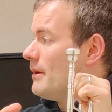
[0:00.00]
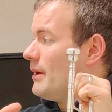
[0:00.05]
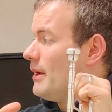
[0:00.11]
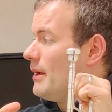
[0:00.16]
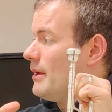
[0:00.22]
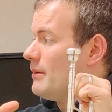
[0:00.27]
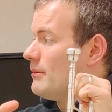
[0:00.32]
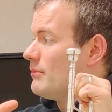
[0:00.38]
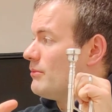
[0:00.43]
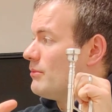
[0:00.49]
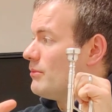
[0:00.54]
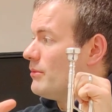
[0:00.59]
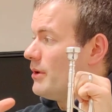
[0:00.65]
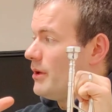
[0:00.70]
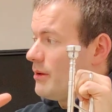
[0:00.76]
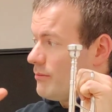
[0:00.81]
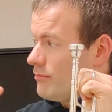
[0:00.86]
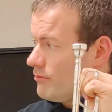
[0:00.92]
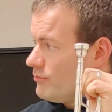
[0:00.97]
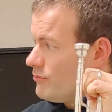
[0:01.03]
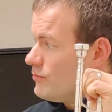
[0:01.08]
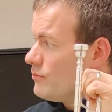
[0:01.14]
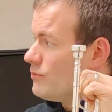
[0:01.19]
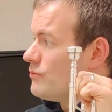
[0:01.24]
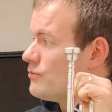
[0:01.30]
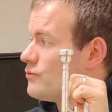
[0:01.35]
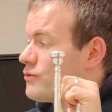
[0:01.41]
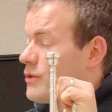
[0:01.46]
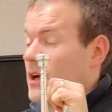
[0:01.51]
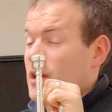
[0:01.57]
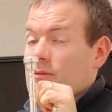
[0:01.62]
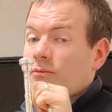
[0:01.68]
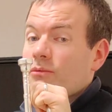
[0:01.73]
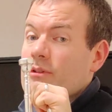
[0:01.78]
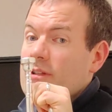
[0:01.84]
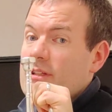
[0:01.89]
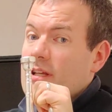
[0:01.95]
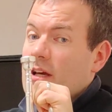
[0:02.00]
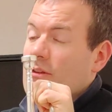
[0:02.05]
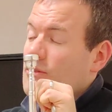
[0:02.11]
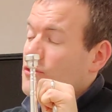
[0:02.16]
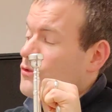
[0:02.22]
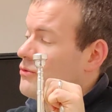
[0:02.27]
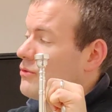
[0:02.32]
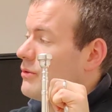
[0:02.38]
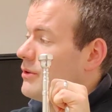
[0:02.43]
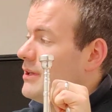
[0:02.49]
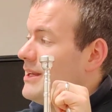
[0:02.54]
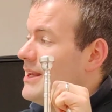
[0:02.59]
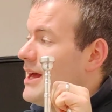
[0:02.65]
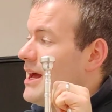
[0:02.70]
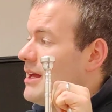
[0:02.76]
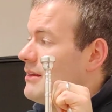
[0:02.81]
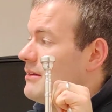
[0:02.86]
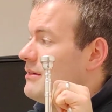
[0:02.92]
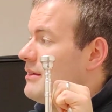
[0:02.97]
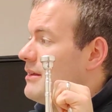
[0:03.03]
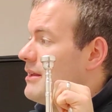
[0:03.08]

and try to really tell the story, not